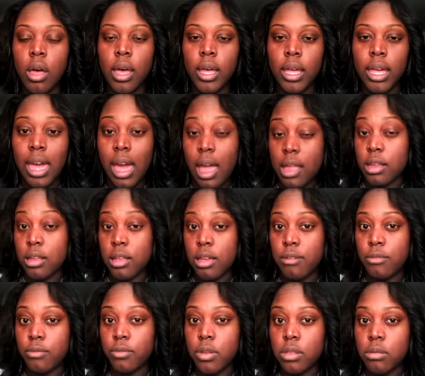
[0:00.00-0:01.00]

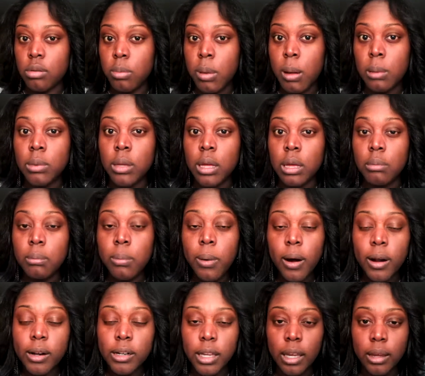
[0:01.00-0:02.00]
candidate for the Republican
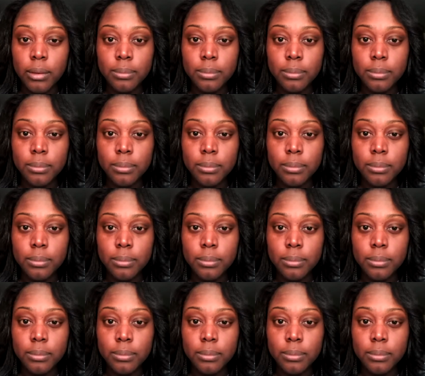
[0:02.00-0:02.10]
Party.